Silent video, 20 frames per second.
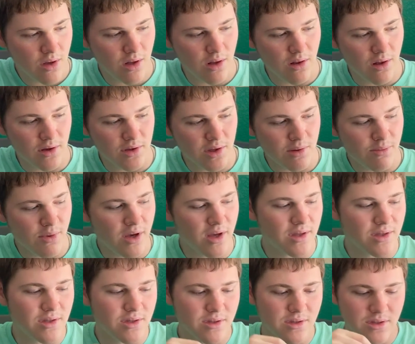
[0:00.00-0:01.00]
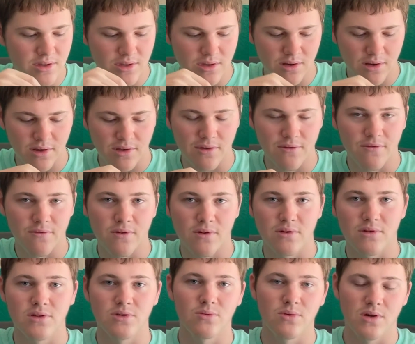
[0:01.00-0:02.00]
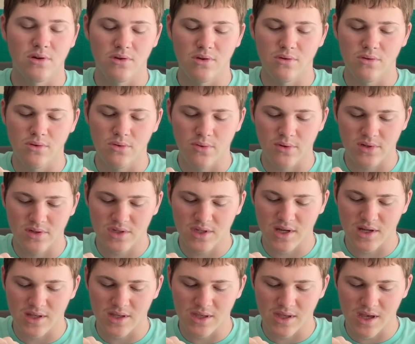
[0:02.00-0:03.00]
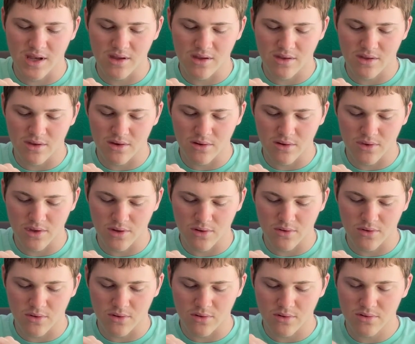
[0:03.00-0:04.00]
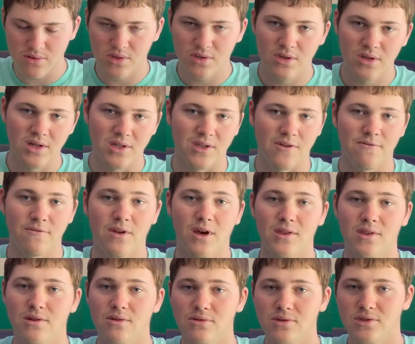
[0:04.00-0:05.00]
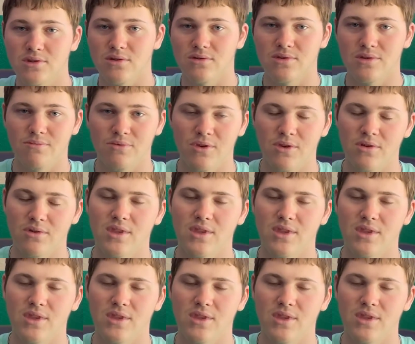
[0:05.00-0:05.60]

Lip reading: along the buttons and on the front as well, you really want to just kind of get in there on the corners, because if not, then it'll start to peel.